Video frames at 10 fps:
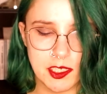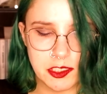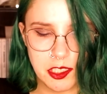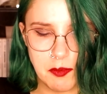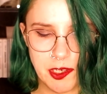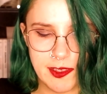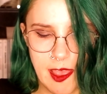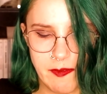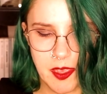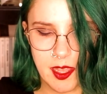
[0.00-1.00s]
Question number
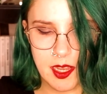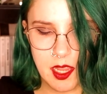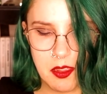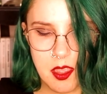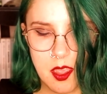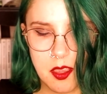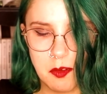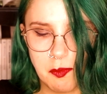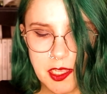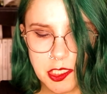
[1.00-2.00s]
7.
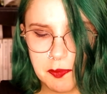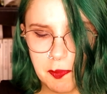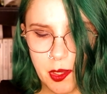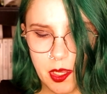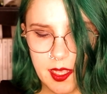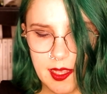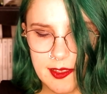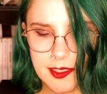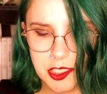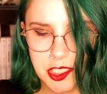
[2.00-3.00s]
Which book
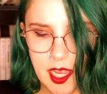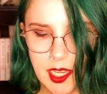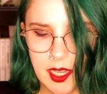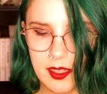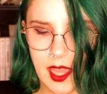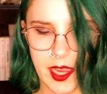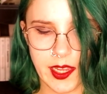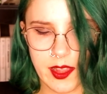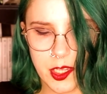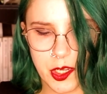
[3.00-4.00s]
is a shining
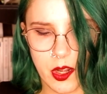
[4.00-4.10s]
light in the